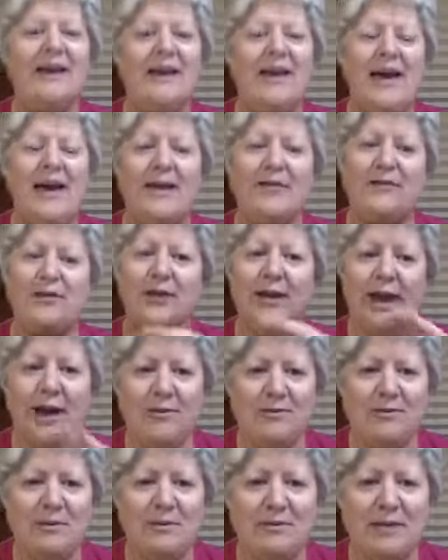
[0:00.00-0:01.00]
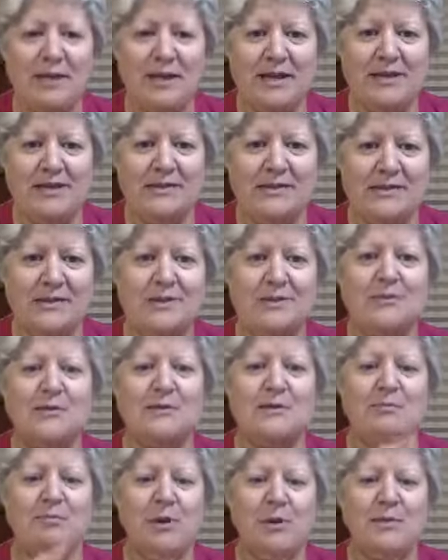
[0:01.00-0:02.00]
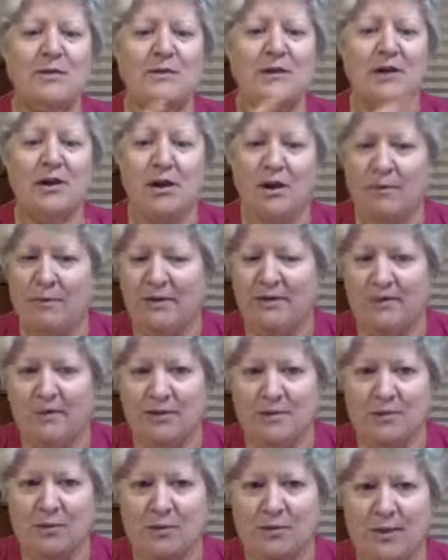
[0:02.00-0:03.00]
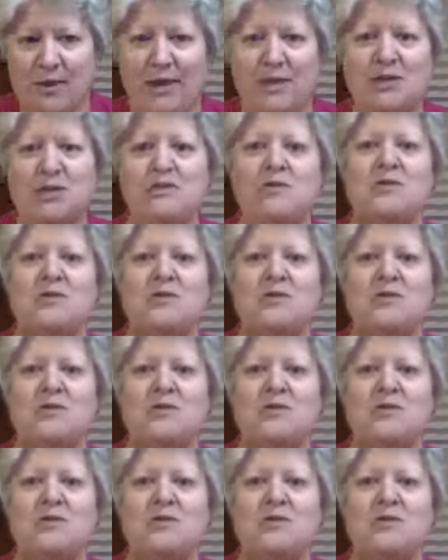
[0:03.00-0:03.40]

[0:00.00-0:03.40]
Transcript: and if you can't remember the list, there is a posting on my Facebook page.